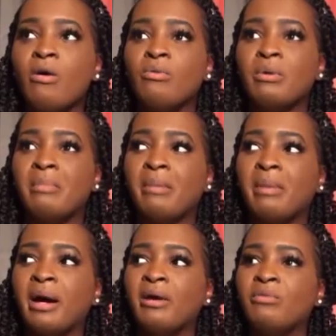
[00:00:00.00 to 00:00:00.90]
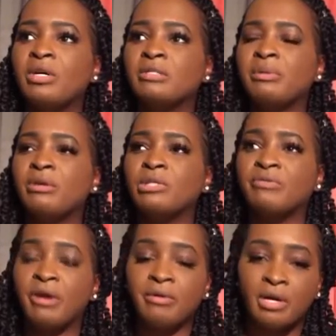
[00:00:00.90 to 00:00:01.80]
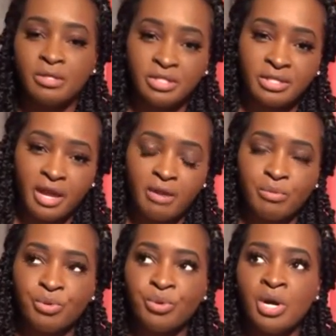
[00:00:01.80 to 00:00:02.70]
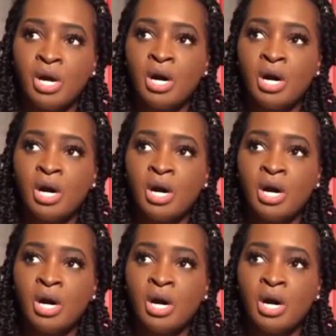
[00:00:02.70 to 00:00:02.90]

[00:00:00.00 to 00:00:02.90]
what my mind was, but it was very unstable.